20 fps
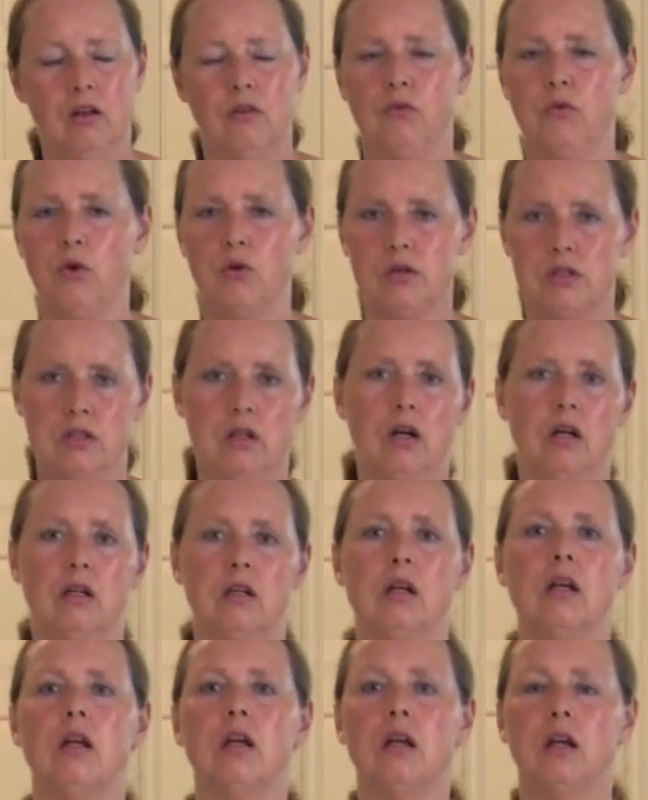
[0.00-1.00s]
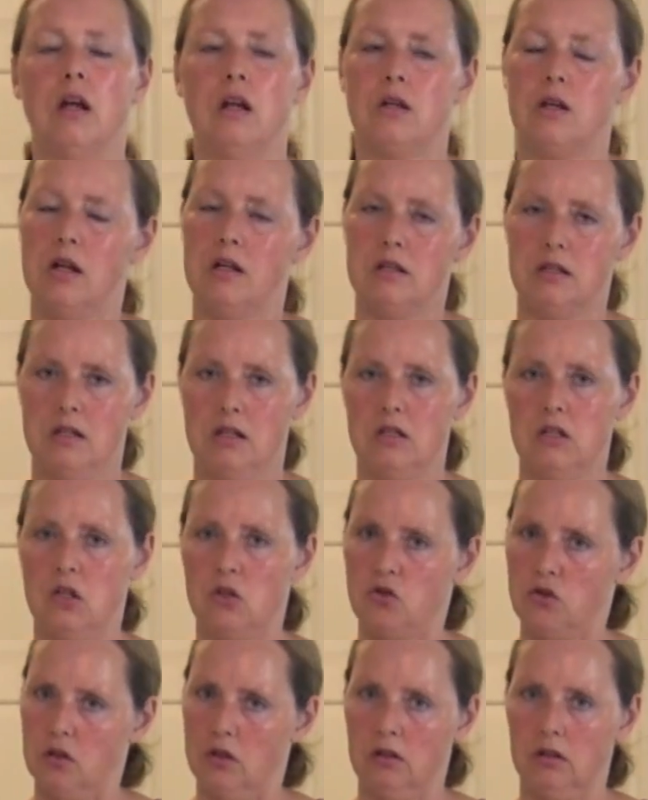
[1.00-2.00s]
Of course not. It's the
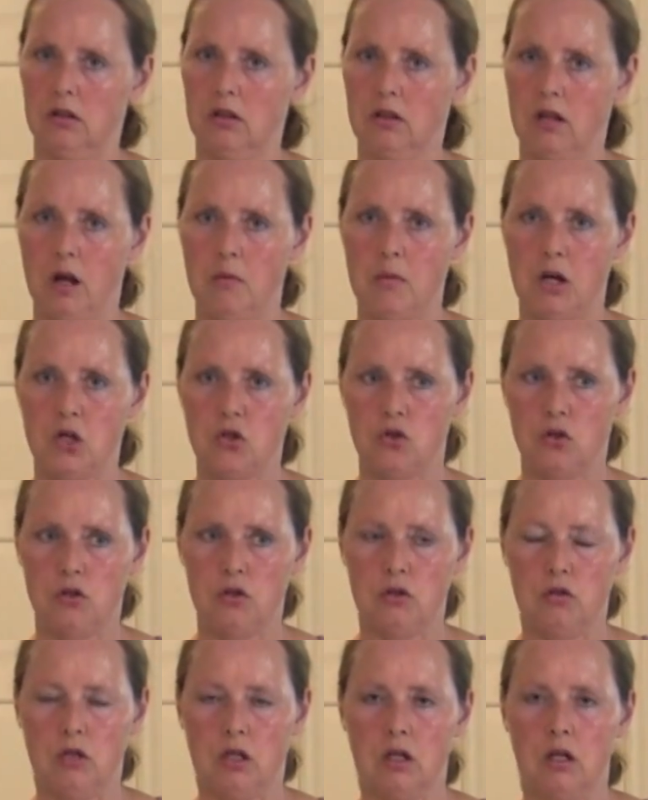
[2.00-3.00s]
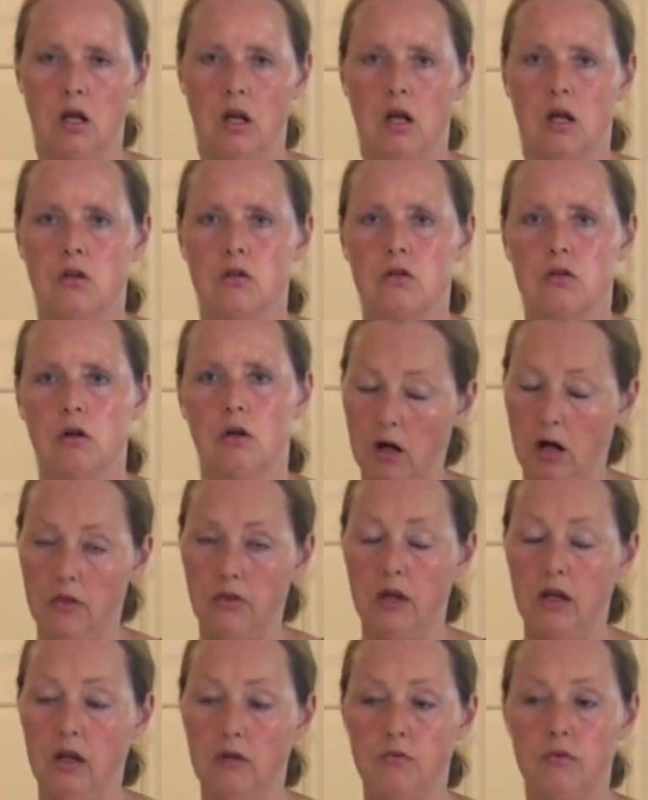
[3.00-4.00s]
addiction that makes you do it. So I
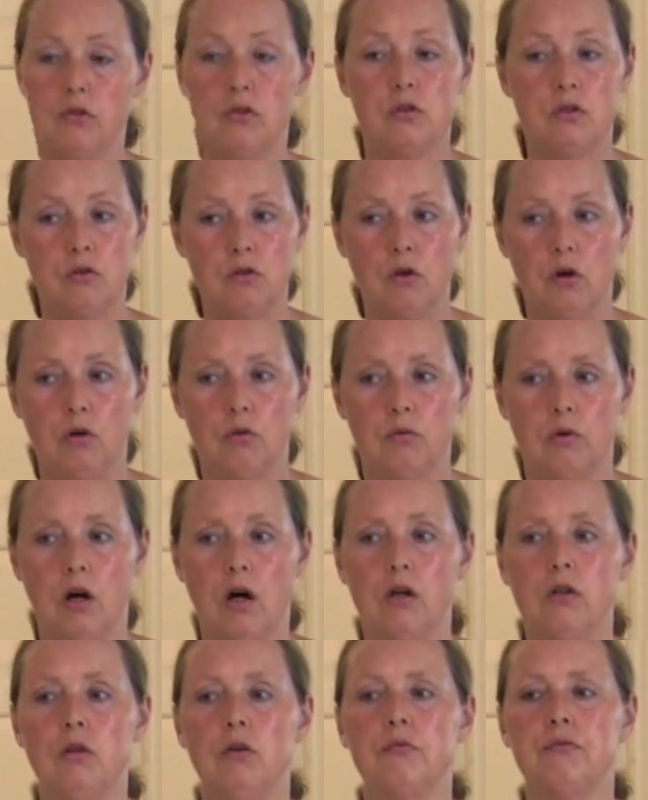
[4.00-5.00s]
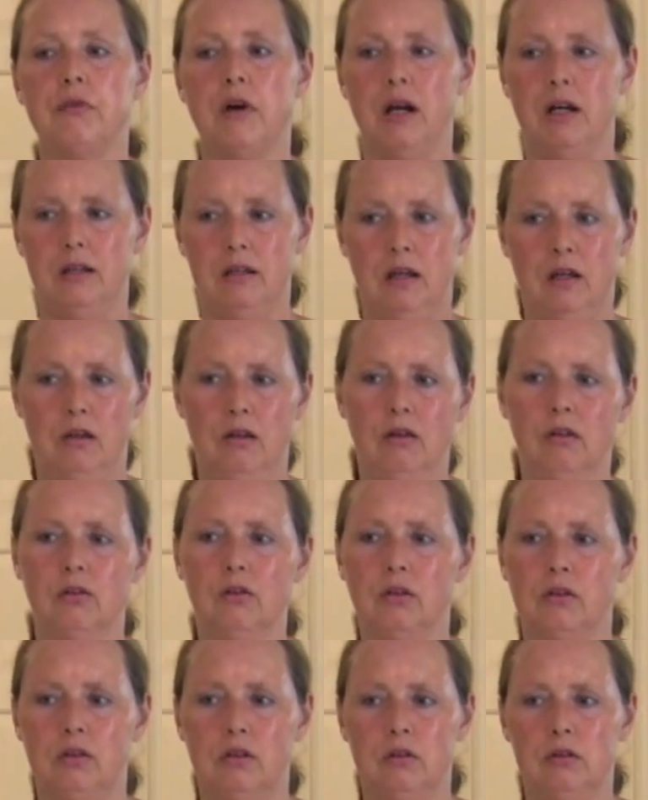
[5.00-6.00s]
think if you do go raw, you'll find that
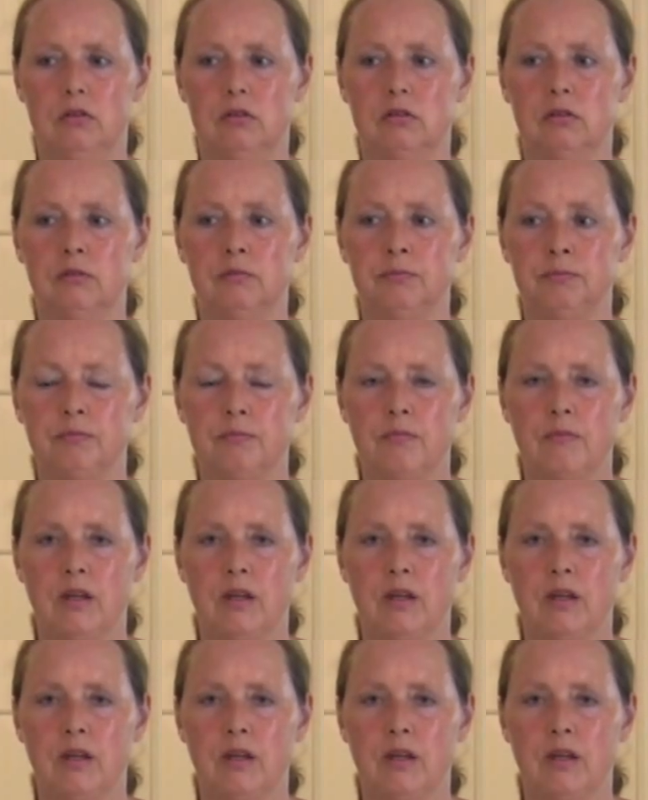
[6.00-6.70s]
you'll